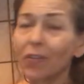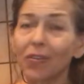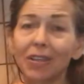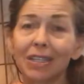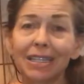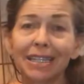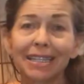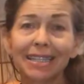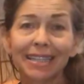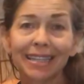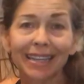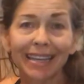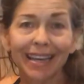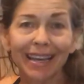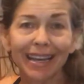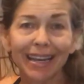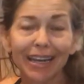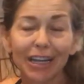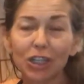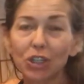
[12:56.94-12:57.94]
for the
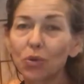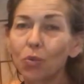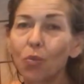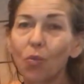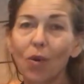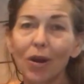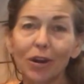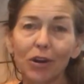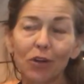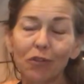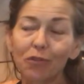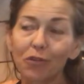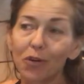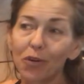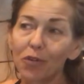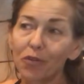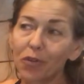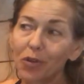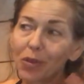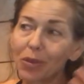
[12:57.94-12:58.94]
skin. It's
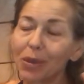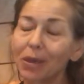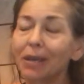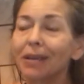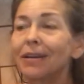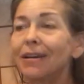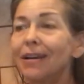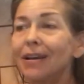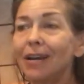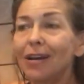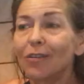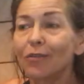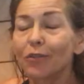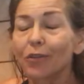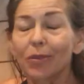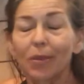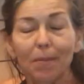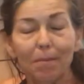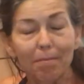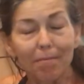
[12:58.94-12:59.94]
wonderful for
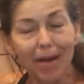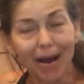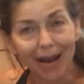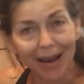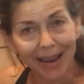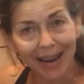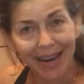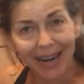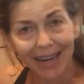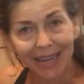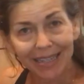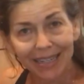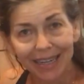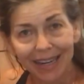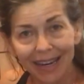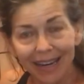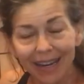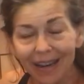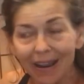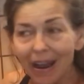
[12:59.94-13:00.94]
the mind.
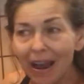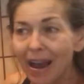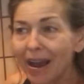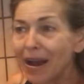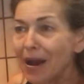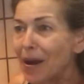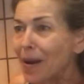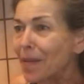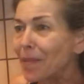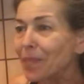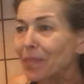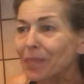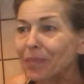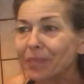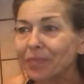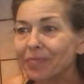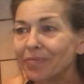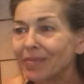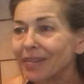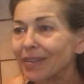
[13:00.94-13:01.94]

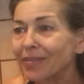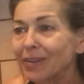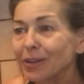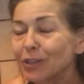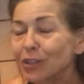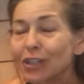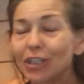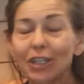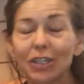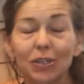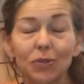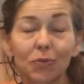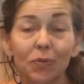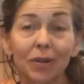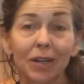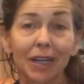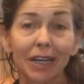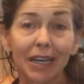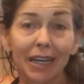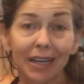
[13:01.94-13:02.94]
There's just
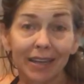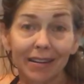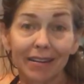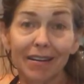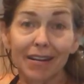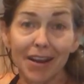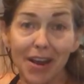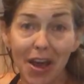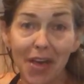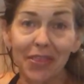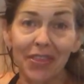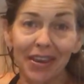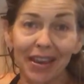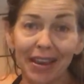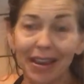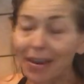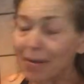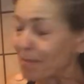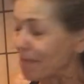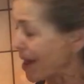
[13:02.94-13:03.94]
really
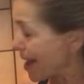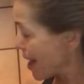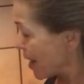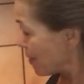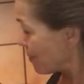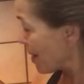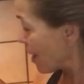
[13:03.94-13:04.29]
nothing bad